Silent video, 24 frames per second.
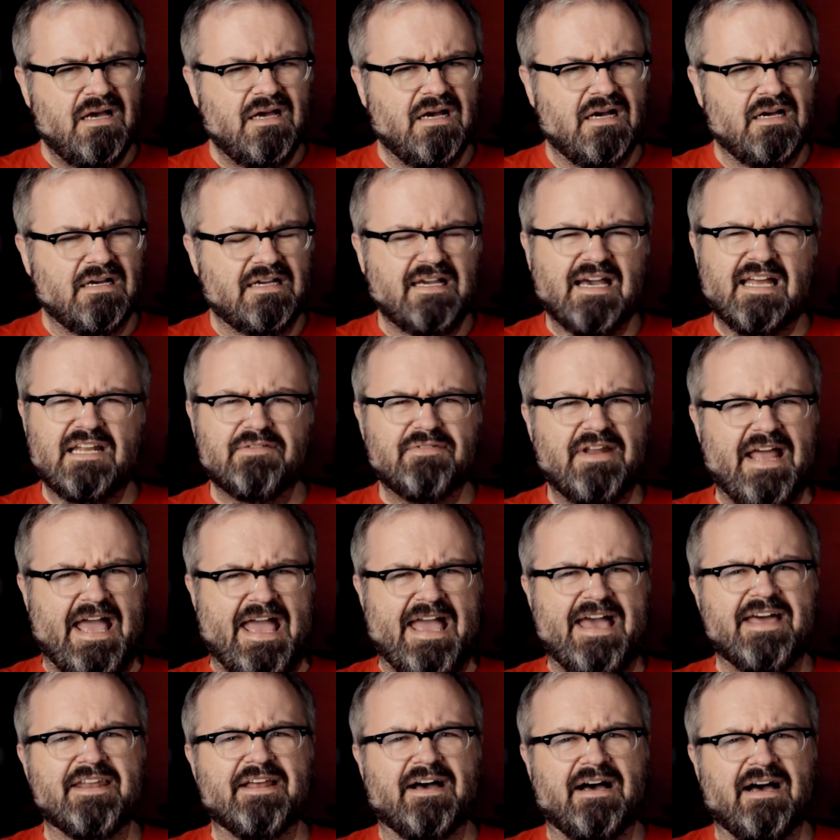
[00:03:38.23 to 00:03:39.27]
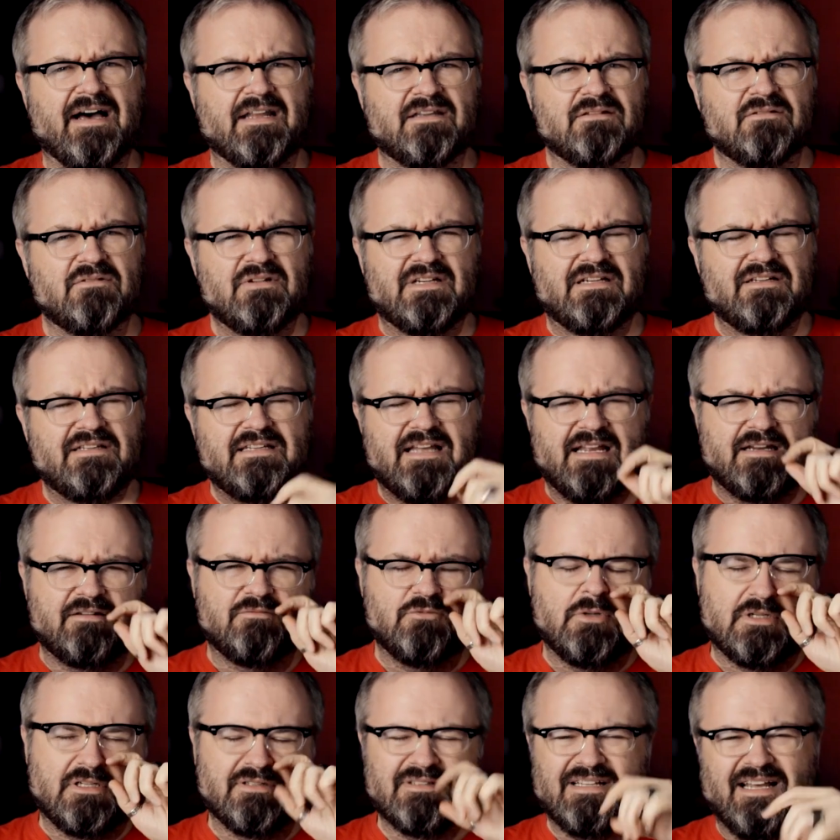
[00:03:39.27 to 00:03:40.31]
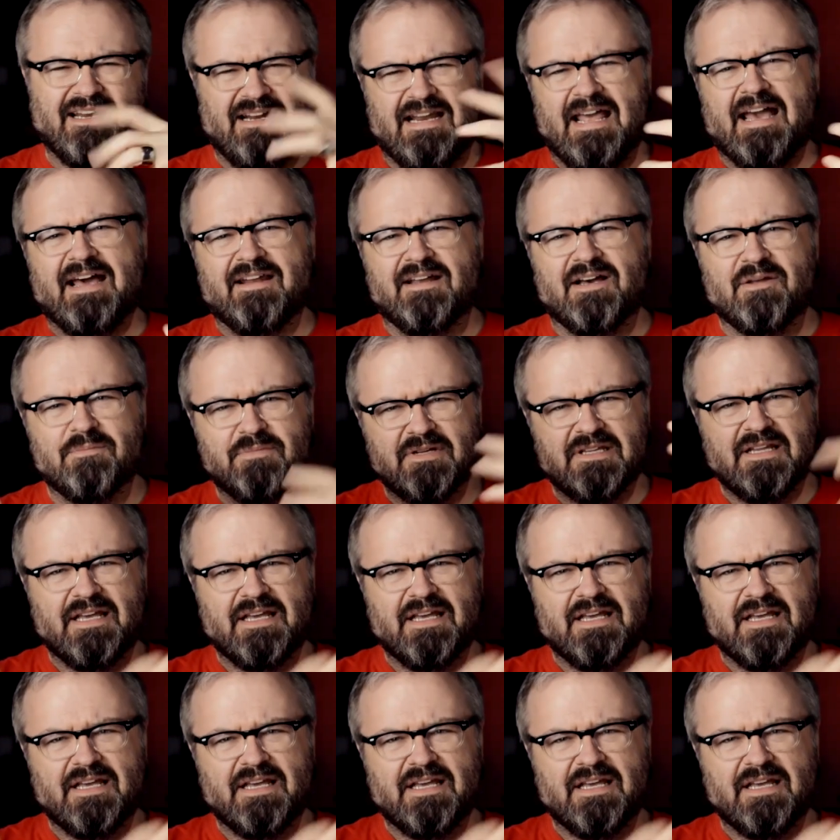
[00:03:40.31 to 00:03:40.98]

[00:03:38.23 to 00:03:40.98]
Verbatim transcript: uh, kind of an add-on, uh, not well, not an add-on, but